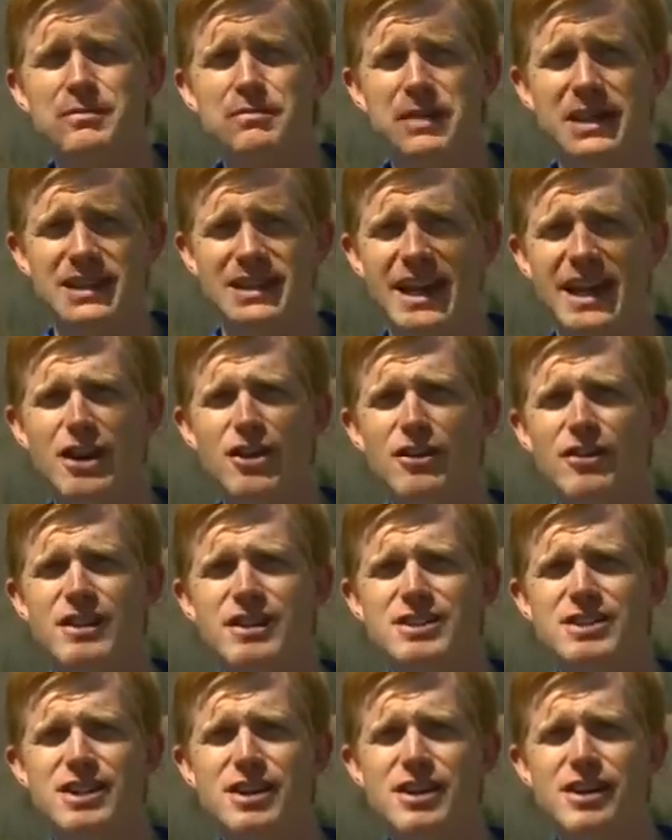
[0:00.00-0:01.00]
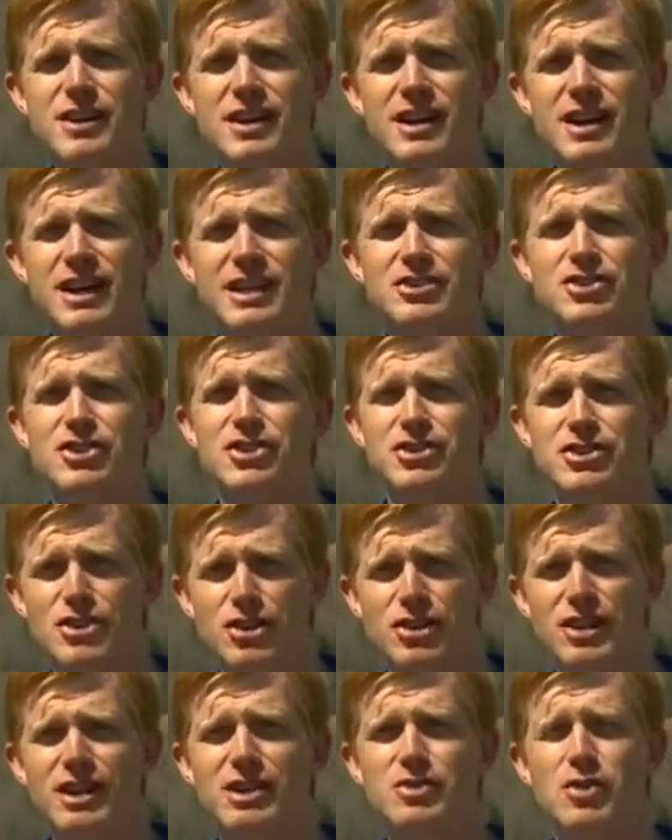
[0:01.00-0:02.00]
but later this year, it's going to
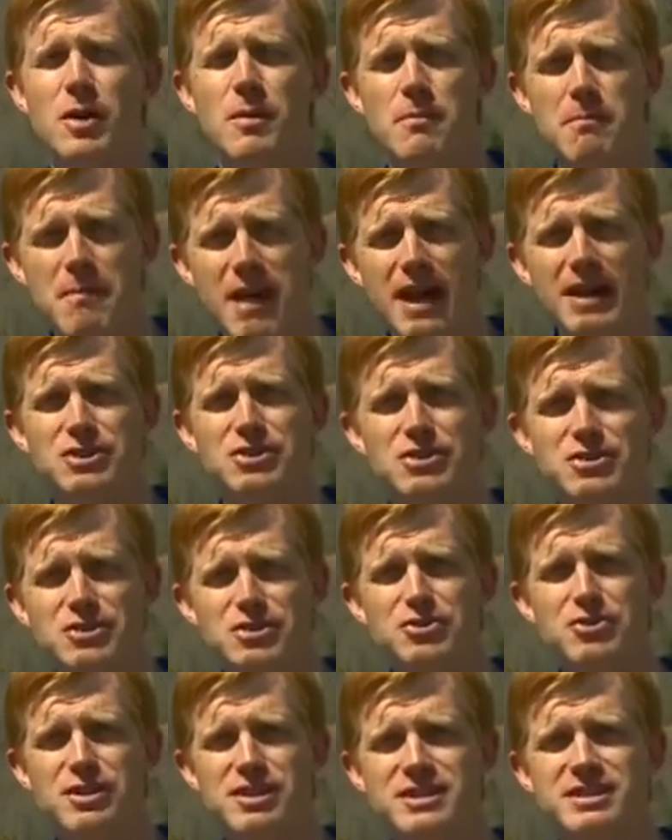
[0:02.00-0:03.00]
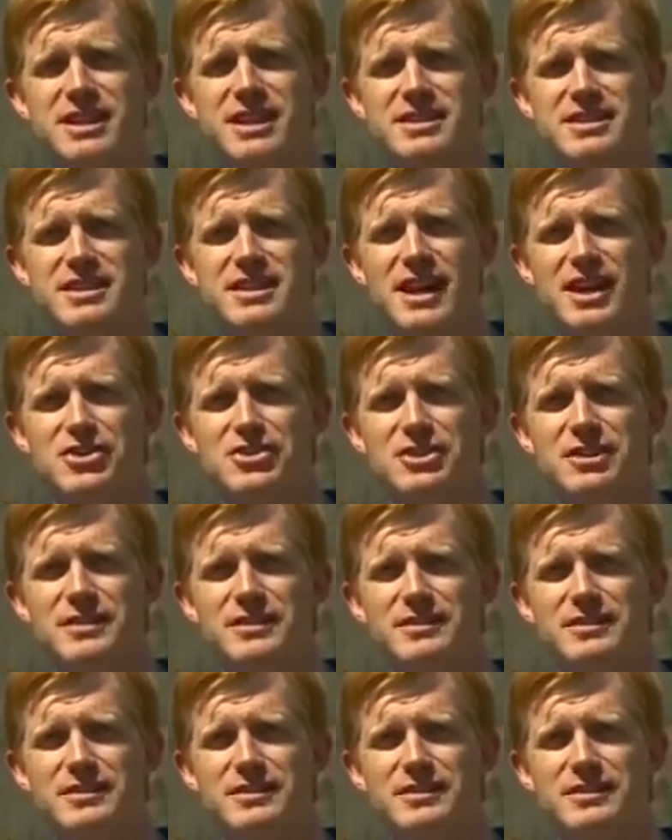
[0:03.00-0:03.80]
turn into a major tourist destination.